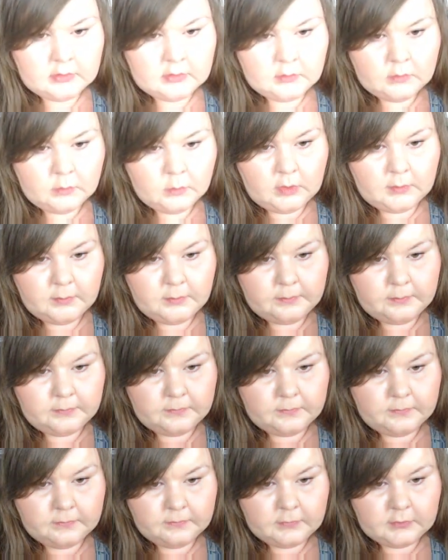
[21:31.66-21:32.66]
one
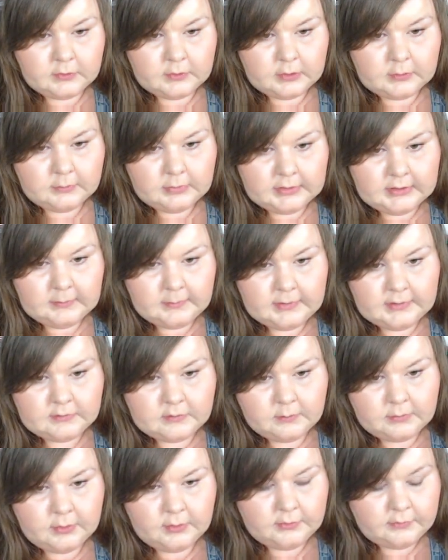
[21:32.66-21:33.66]
complete piece of
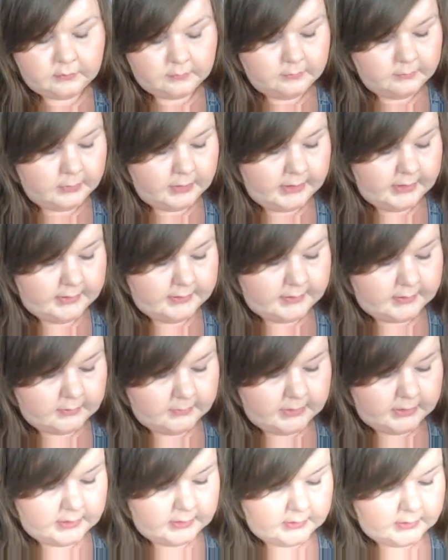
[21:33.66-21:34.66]
both of them, but I ended up
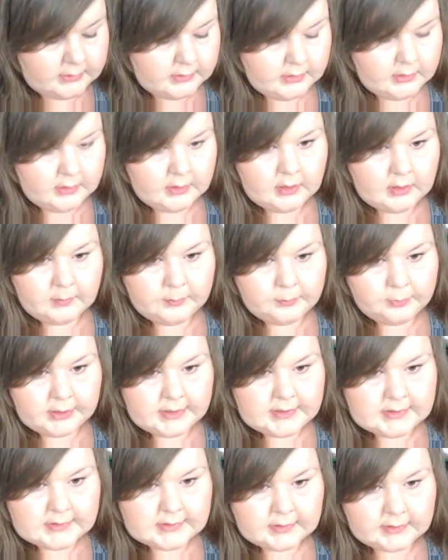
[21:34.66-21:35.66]
making a
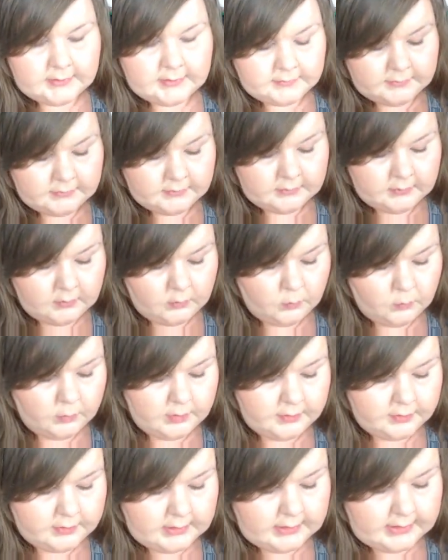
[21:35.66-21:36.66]
bracelet
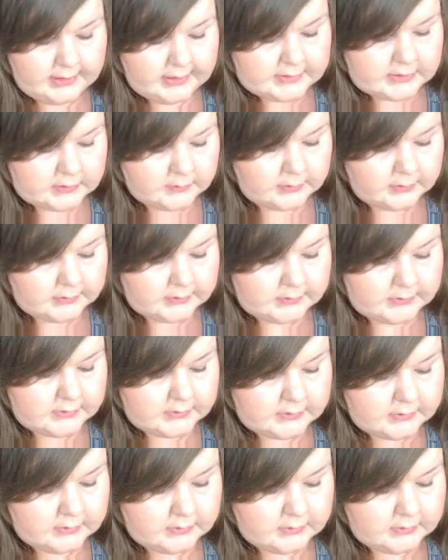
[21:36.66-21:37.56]
with the larger ones.